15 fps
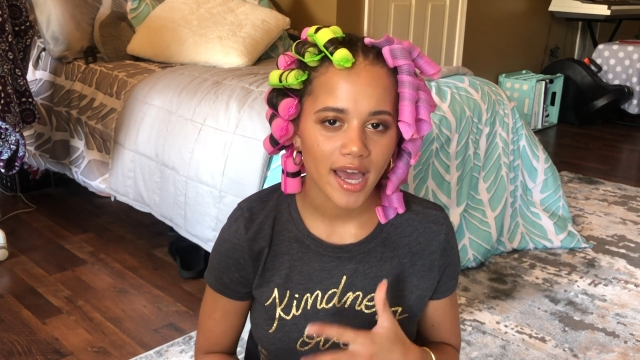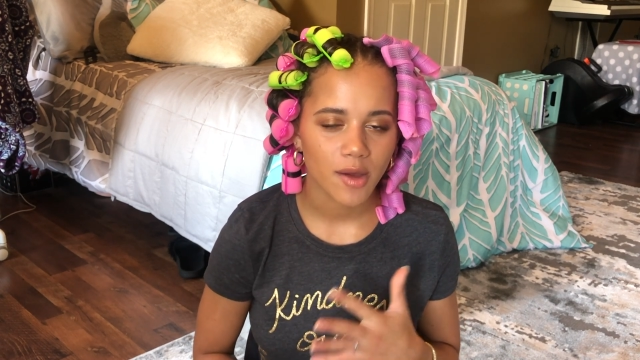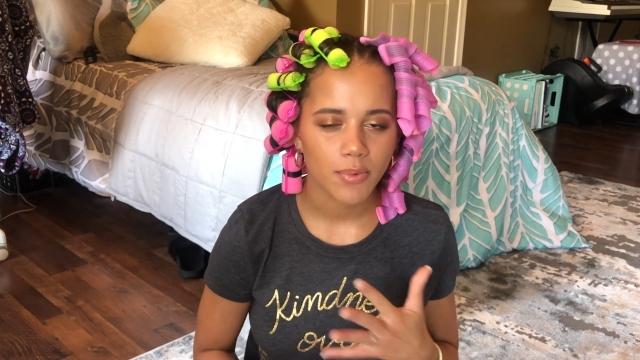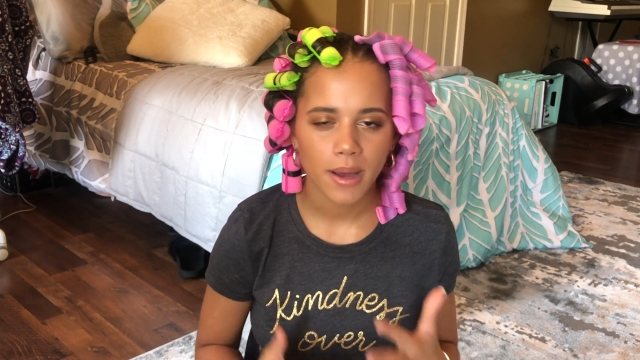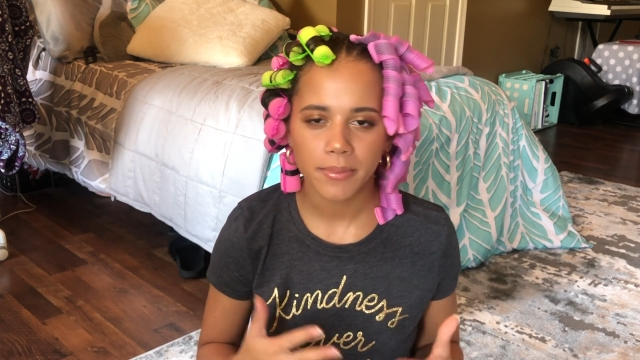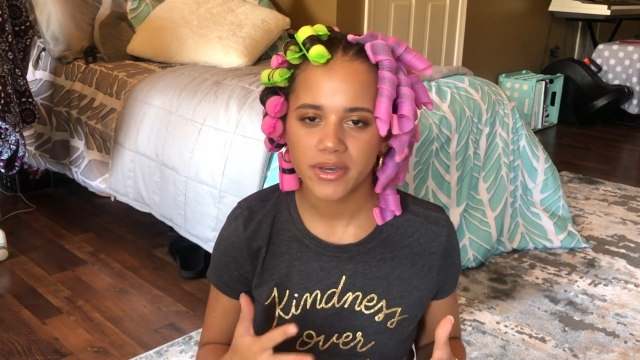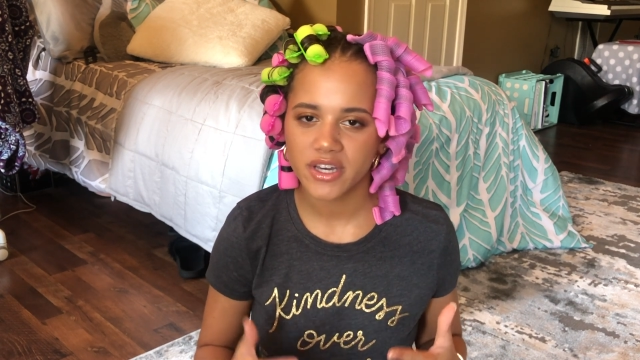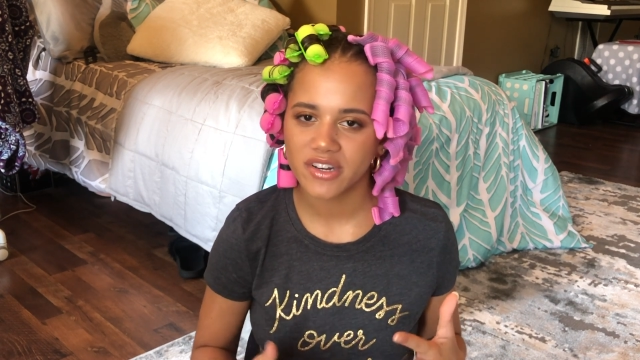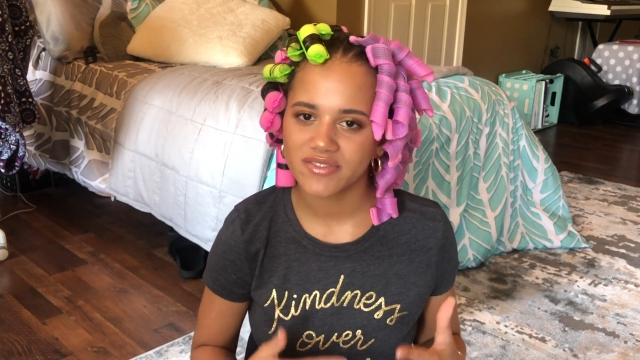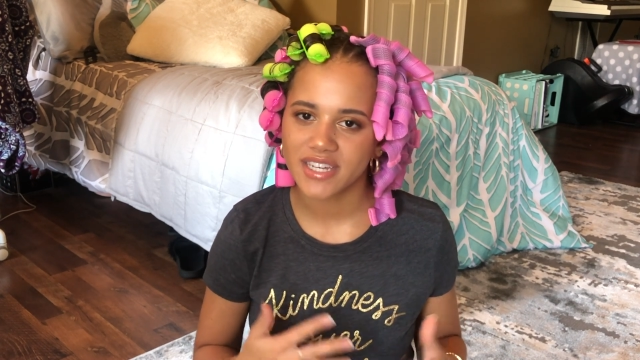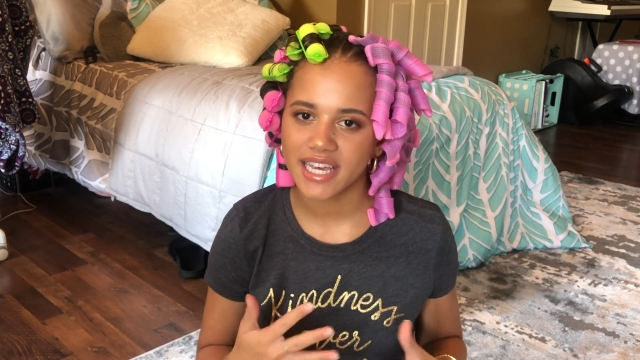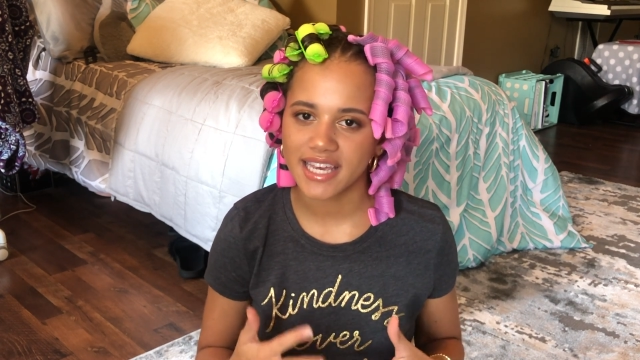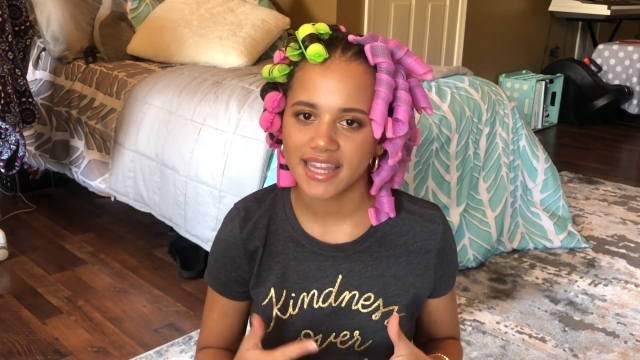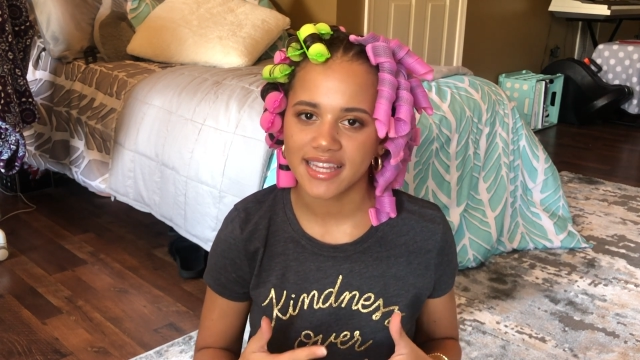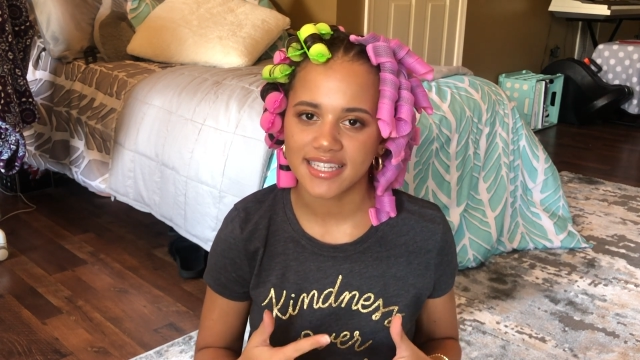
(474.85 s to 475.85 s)
I probably could have
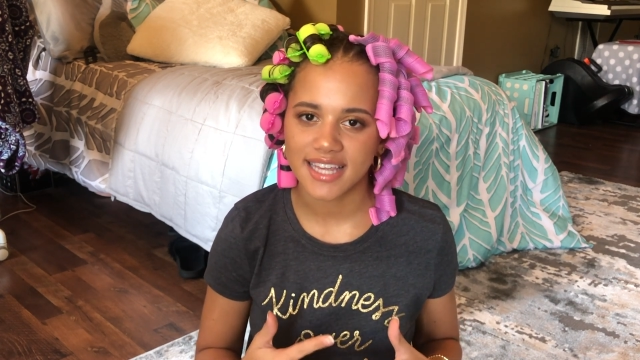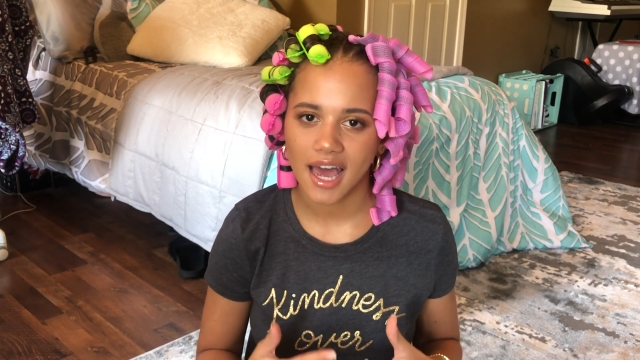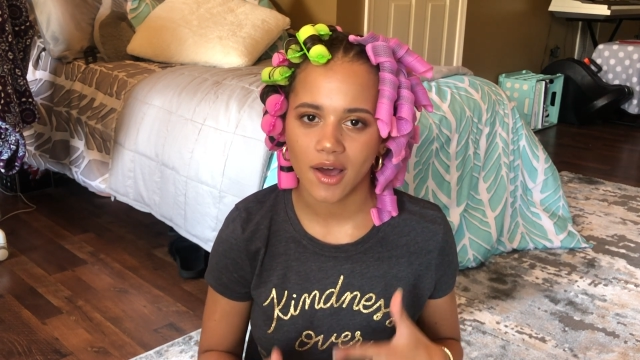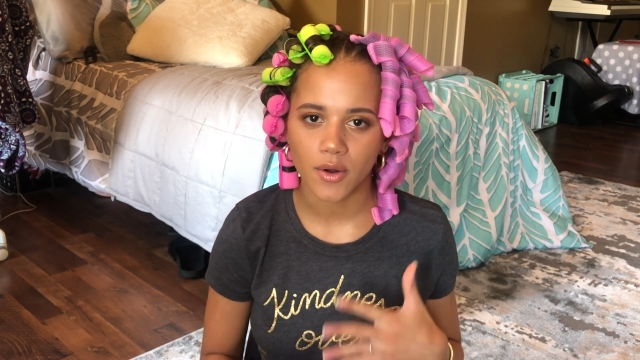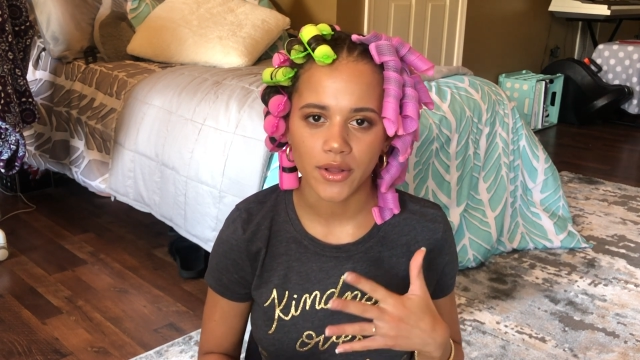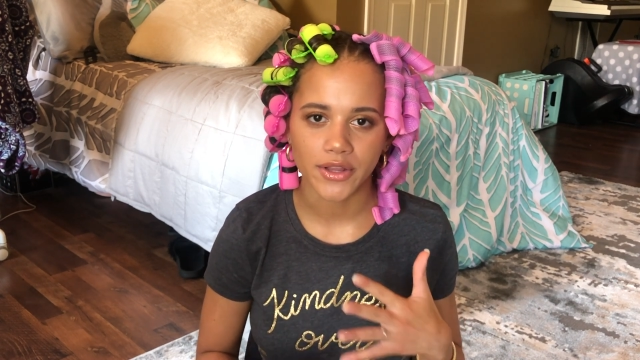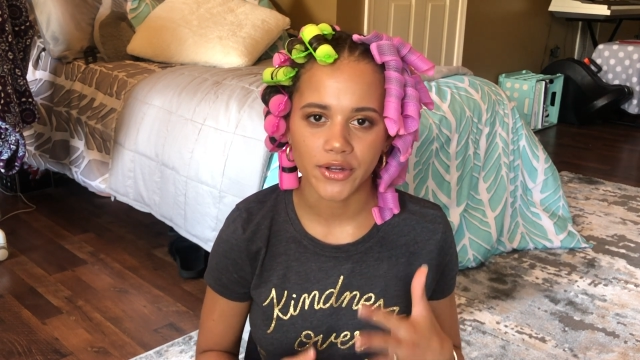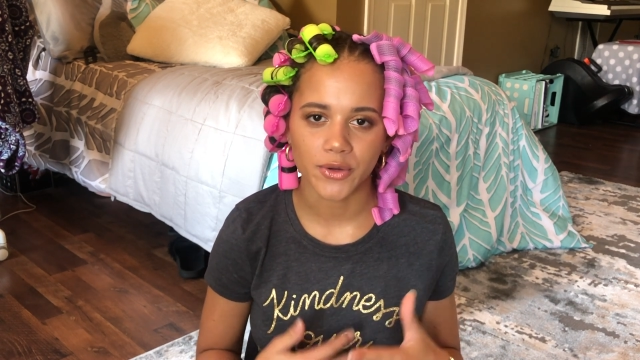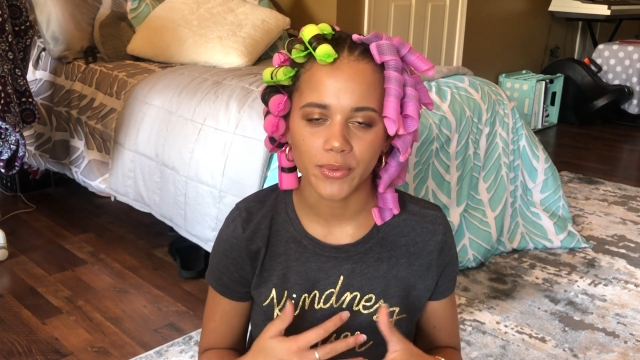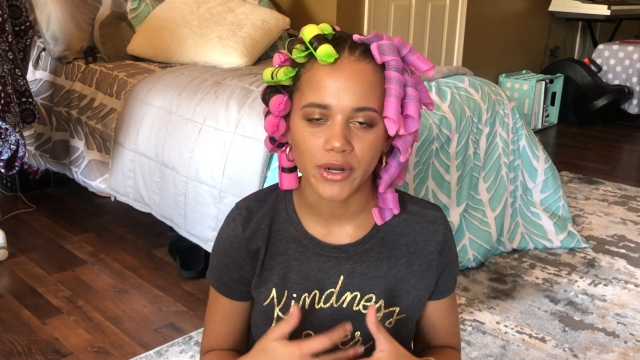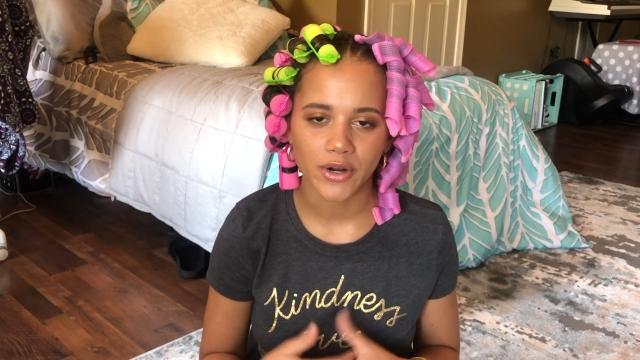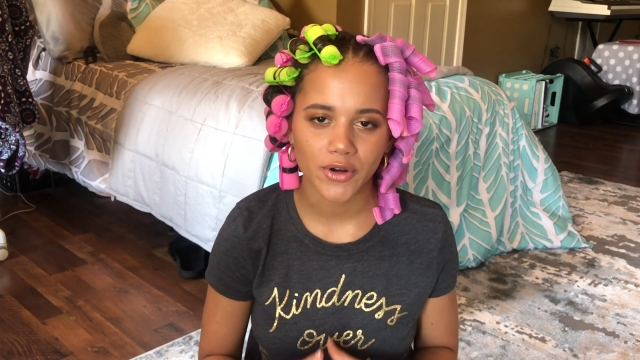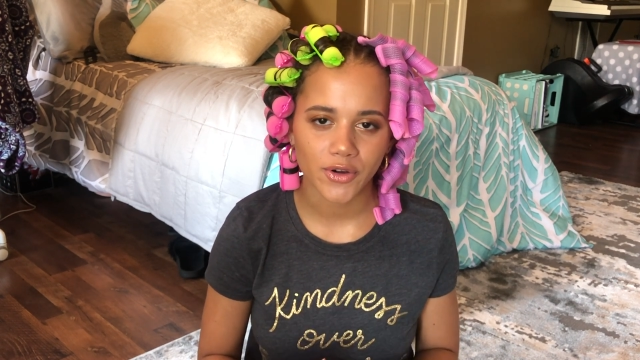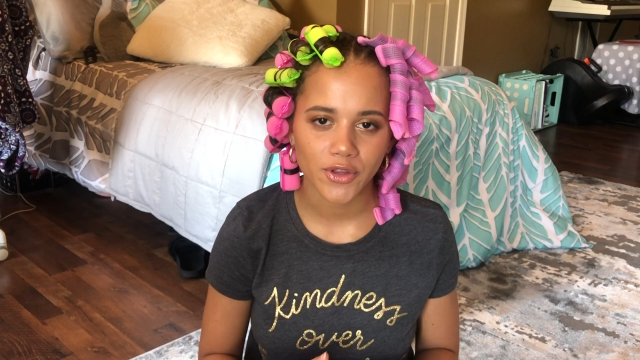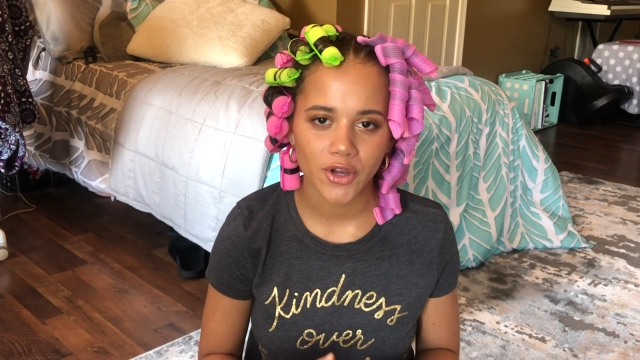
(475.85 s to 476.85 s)
taken these out a little bit
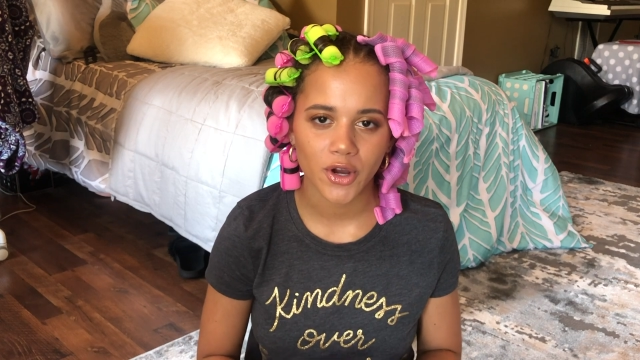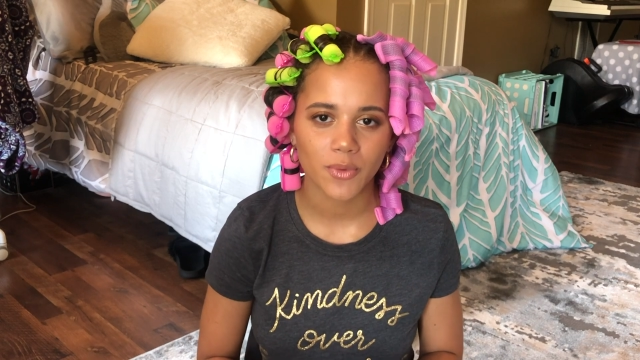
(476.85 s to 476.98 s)
earlier,